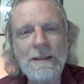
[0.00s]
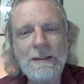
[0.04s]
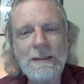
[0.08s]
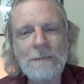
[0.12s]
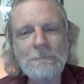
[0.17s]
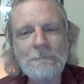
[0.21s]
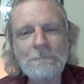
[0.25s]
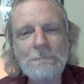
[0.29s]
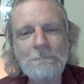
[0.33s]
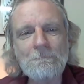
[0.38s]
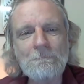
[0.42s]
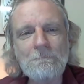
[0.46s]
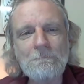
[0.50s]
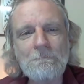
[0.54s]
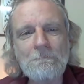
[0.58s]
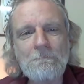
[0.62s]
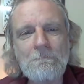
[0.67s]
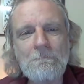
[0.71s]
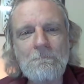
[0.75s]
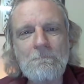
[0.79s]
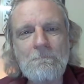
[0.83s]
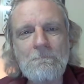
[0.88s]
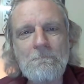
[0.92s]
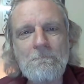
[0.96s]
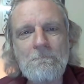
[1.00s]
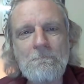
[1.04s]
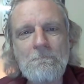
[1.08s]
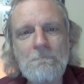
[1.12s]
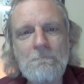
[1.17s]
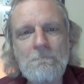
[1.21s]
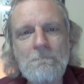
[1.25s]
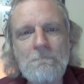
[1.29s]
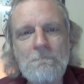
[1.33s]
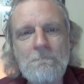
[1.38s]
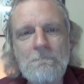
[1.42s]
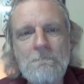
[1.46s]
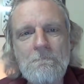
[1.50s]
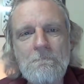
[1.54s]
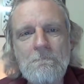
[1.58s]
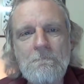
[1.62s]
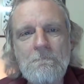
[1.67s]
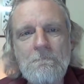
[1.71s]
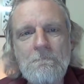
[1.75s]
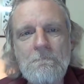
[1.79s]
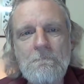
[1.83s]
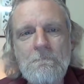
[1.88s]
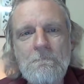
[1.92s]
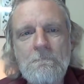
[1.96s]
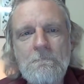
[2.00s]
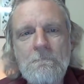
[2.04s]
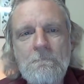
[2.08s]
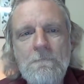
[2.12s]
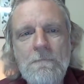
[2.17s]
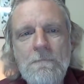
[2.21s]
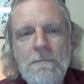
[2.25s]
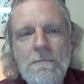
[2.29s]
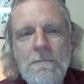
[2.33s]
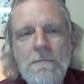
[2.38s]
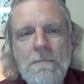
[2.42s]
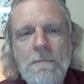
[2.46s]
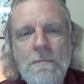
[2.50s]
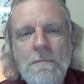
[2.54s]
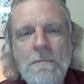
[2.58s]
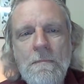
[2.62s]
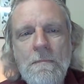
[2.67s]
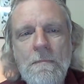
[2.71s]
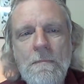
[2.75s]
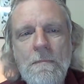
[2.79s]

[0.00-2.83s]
(no one is talking)